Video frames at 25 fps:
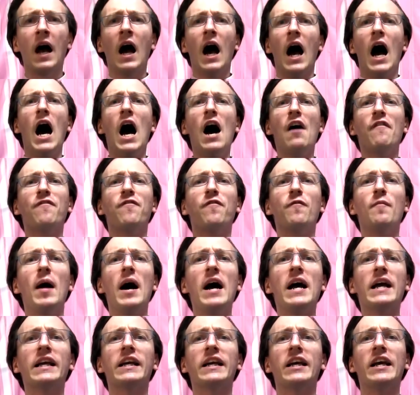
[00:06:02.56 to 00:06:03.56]
"Half
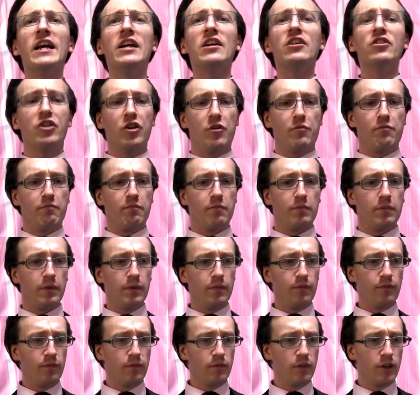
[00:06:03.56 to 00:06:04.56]
my kingdom,
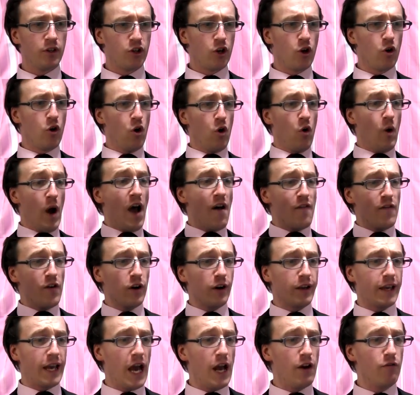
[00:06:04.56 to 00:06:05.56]
to
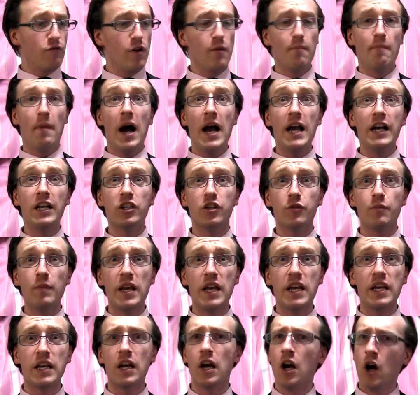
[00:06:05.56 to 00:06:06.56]
whoever can remind
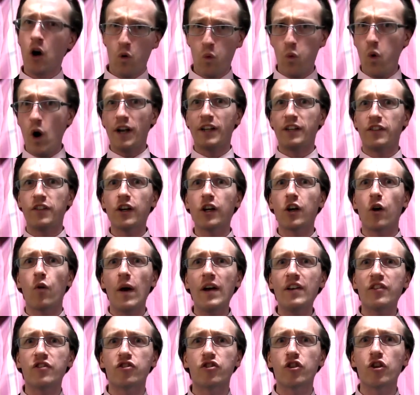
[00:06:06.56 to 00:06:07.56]
me what the
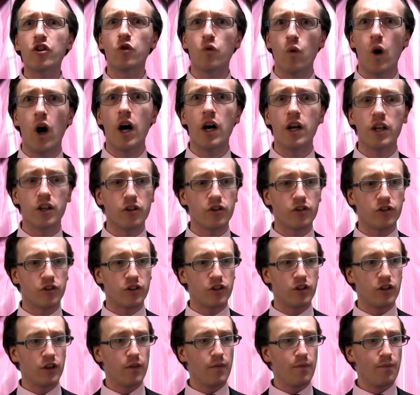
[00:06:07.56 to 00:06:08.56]
question
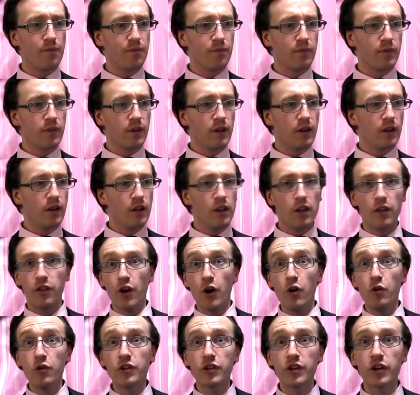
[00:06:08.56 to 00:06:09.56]
was."
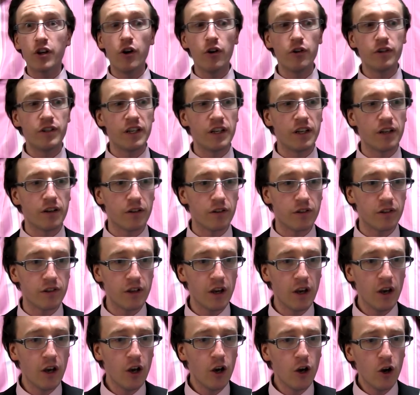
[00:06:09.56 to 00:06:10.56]
Those courtiers,
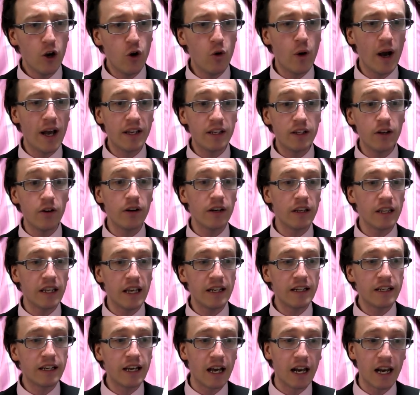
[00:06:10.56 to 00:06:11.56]
who had not
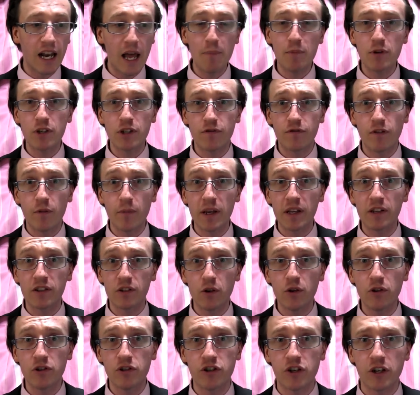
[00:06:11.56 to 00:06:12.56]
yet collapsed from
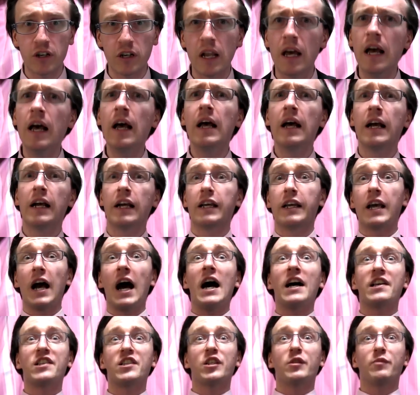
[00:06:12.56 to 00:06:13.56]
exhaustion,
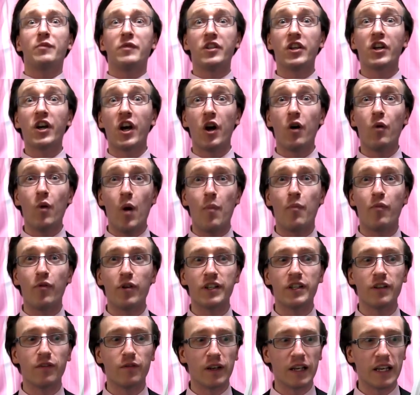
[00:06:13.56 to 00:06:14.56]
gasped
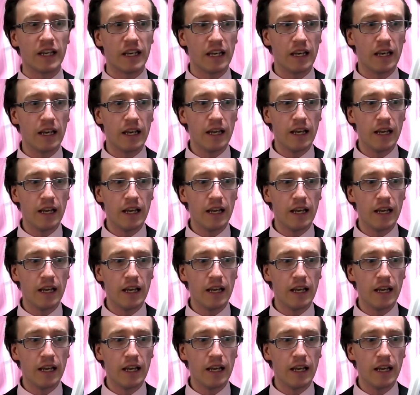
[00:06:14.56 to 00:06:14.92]
cooperatively.